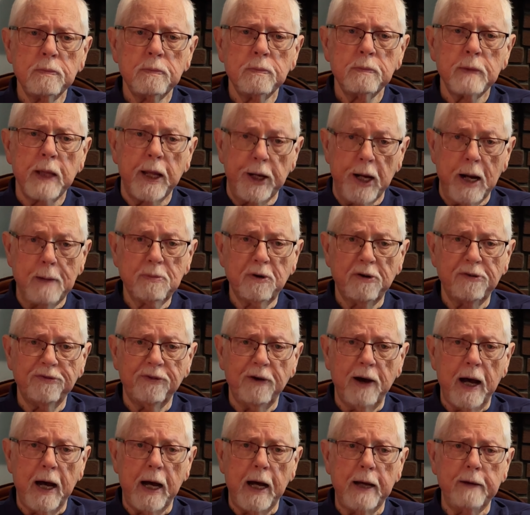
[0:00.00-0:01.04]
And number
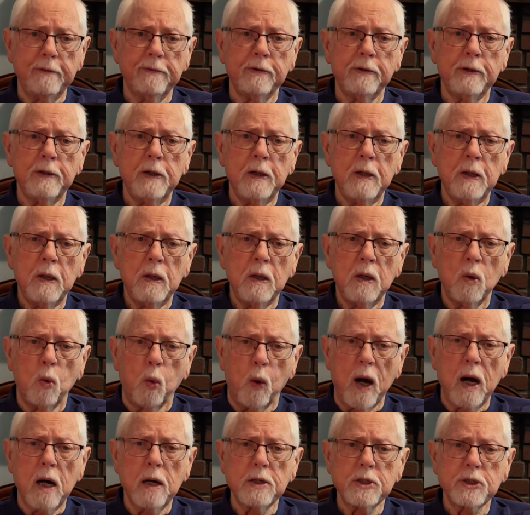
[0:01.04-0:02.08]
five,
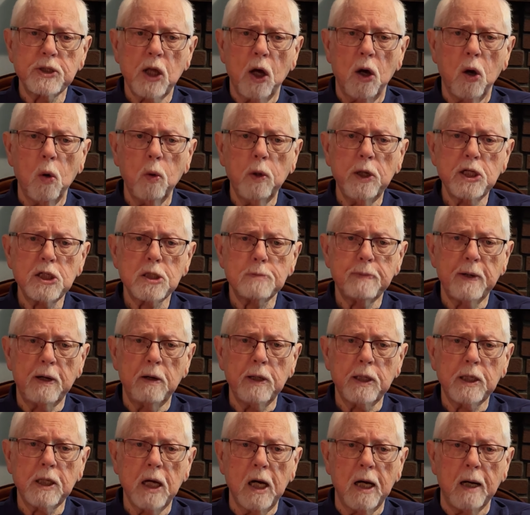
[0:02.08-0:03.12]
where does the Holy
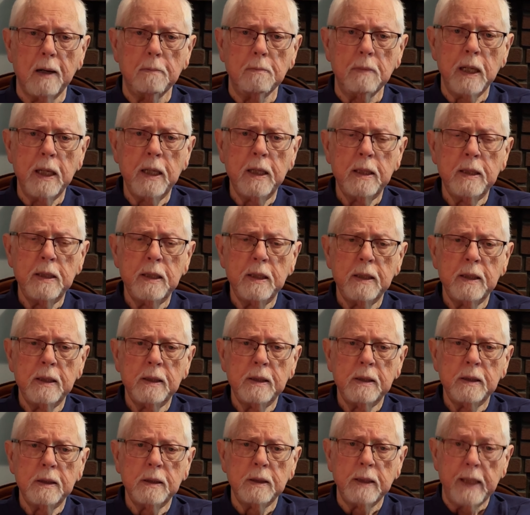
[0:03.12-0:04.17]
Spirit come
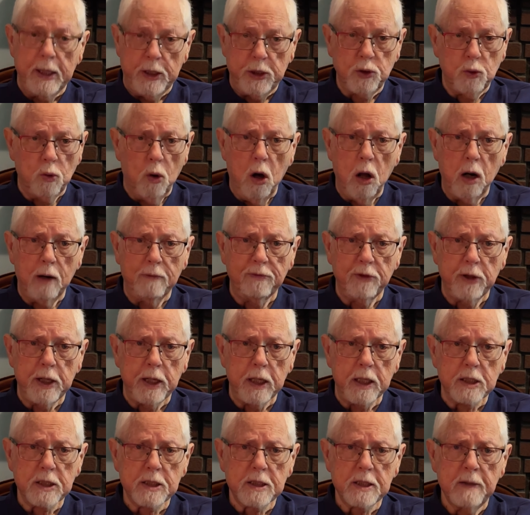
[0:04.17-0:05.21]
into all of
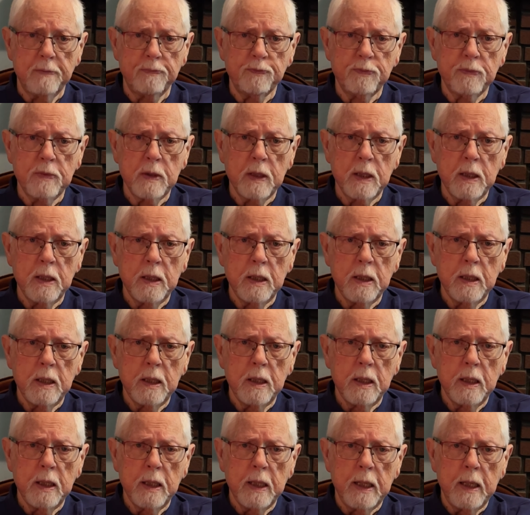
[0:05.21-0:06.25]
this?
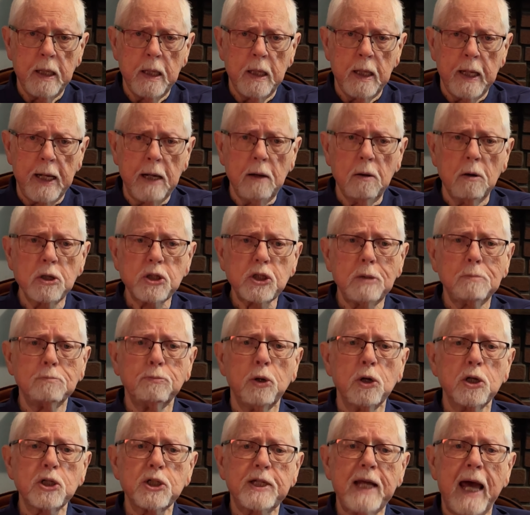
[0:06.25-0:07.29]
Here are some
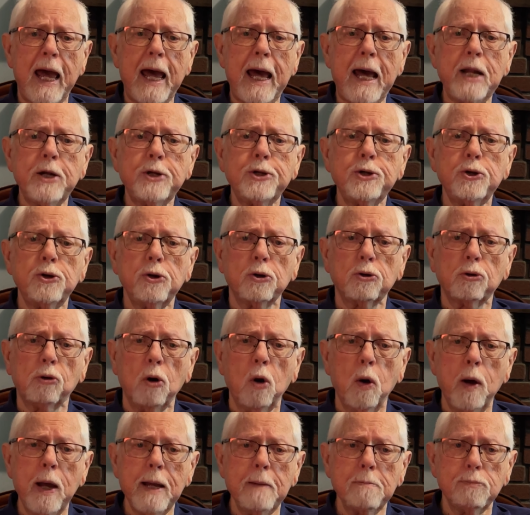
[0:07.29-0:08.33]
books to add to your
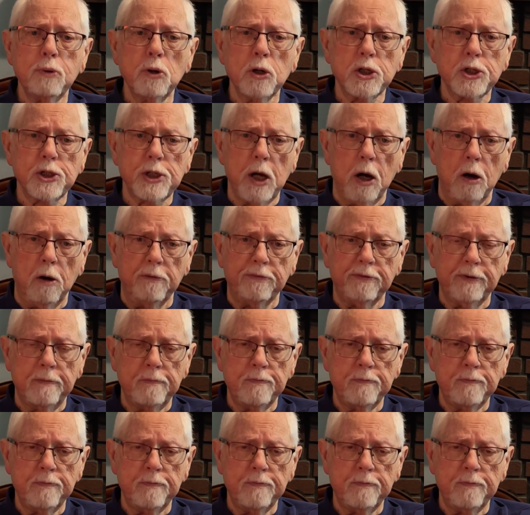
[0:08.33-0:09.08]
growing bookshelf.